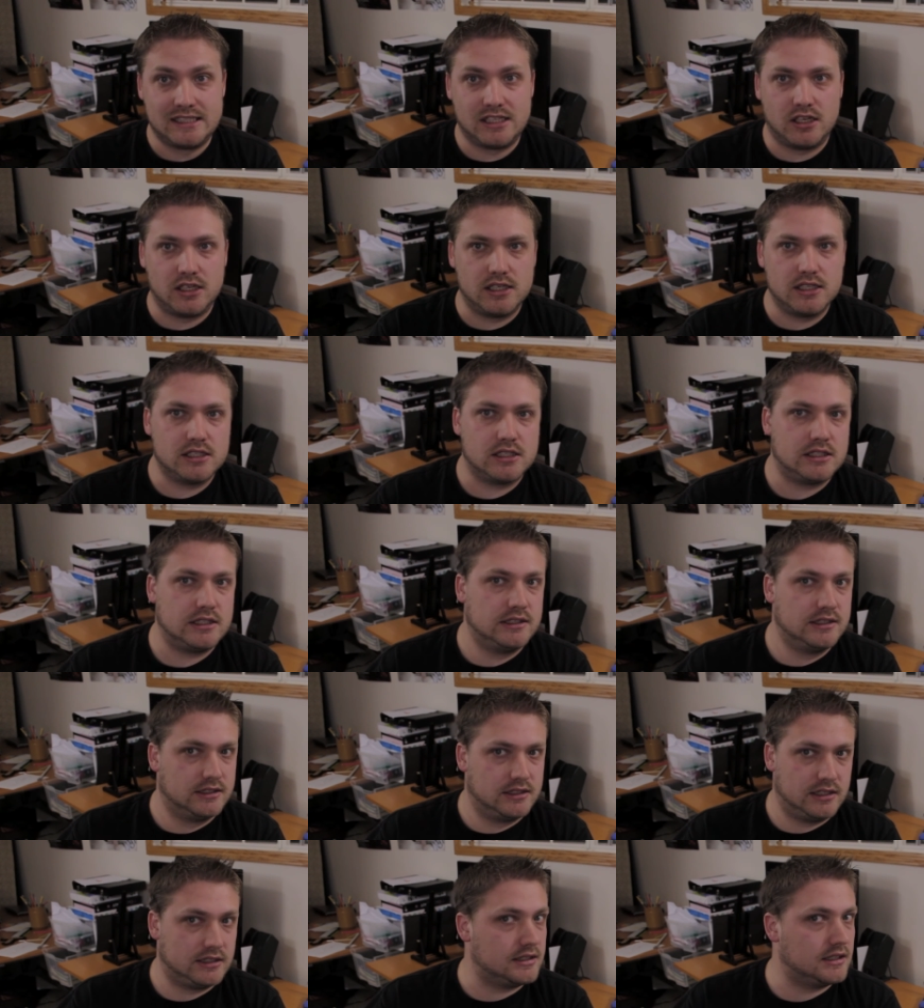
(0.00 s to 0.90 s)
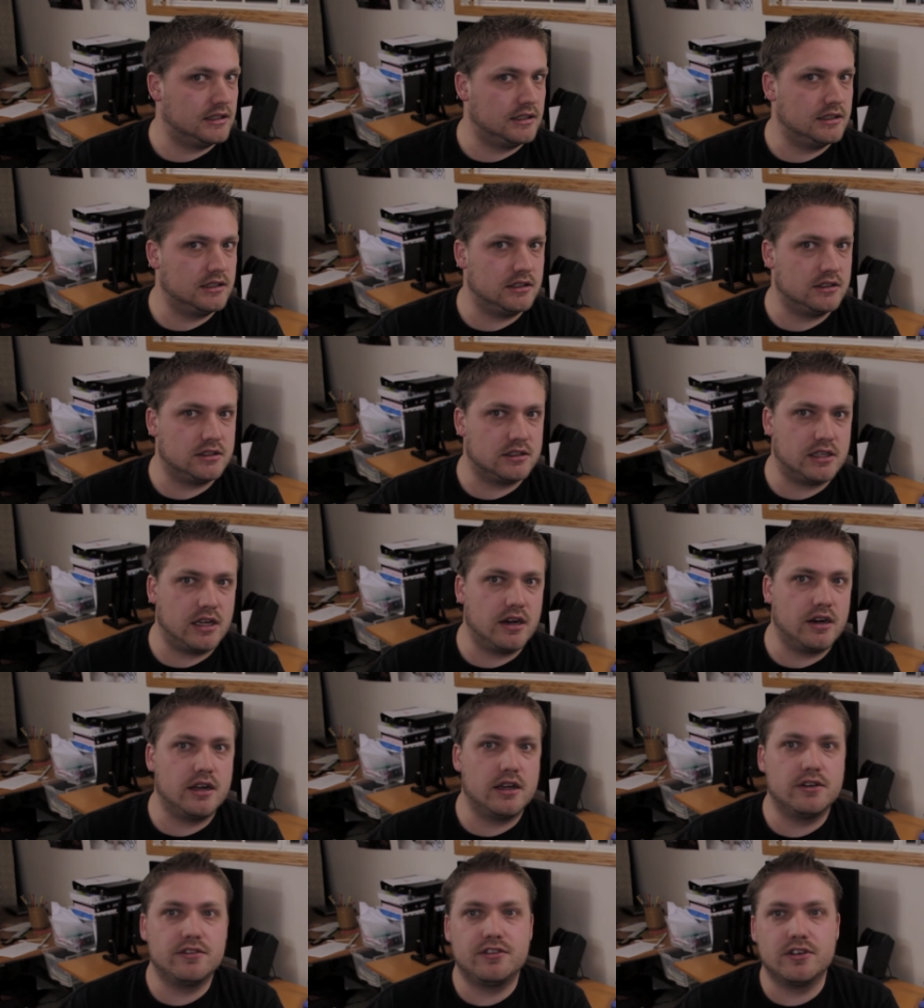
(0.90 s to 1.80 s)
Cost, it's a little
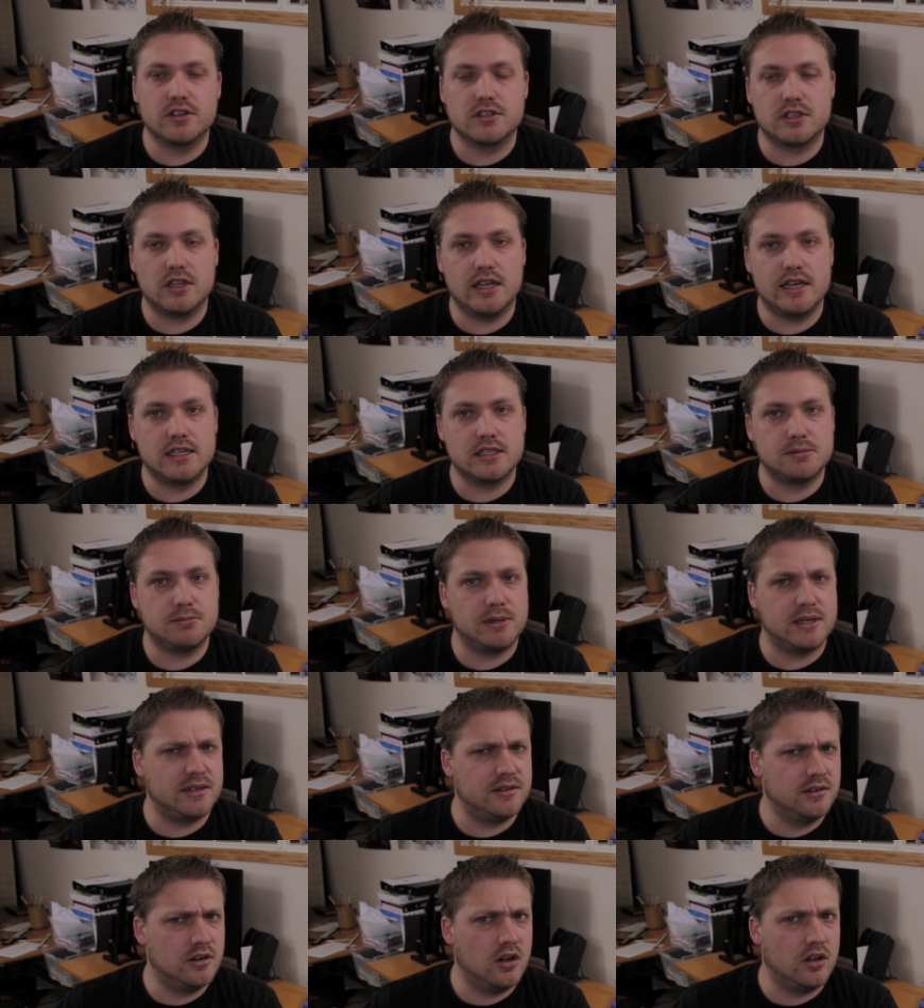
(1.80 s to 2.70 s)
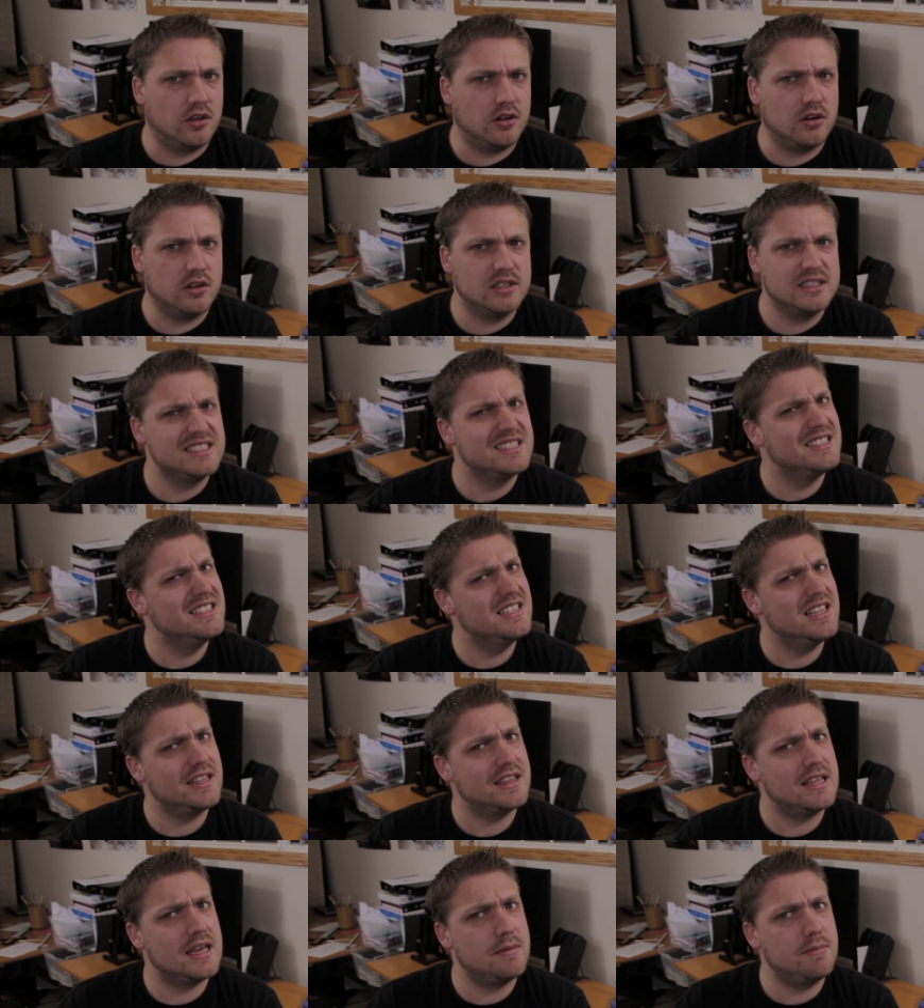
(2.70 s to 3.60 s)
scary at first glance, but all in all, it's
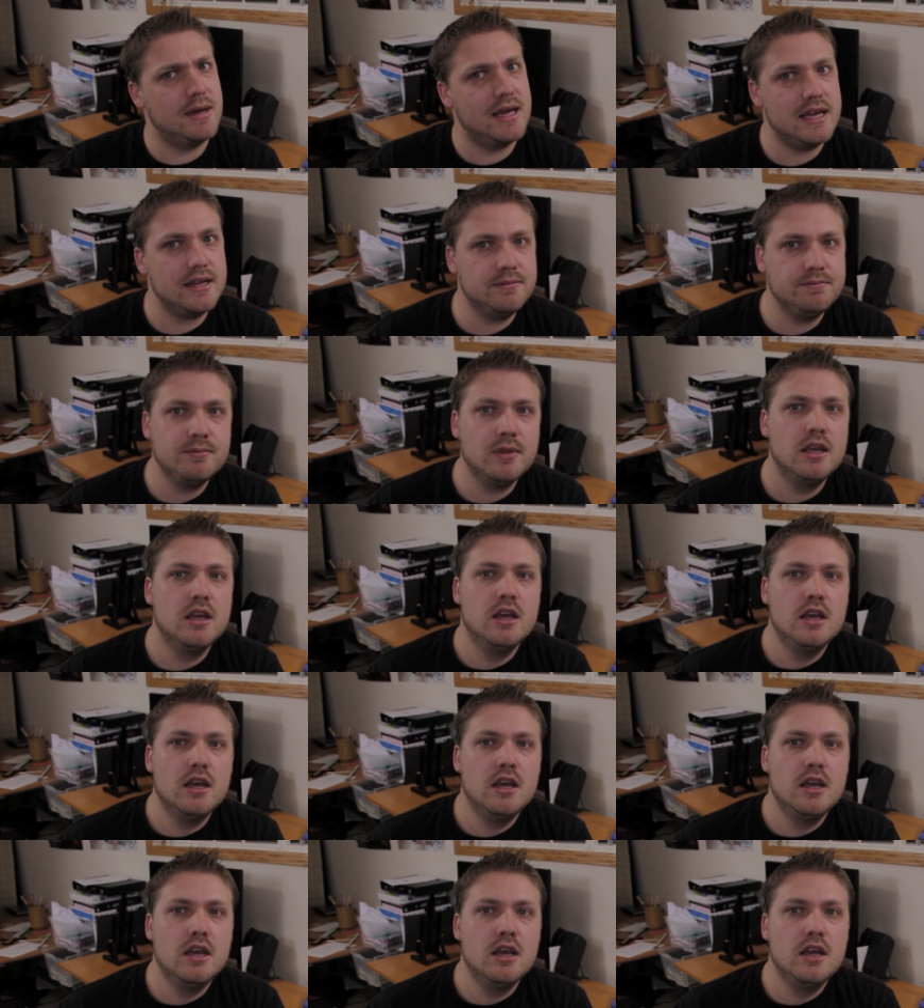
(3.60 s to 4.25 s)
not that bad.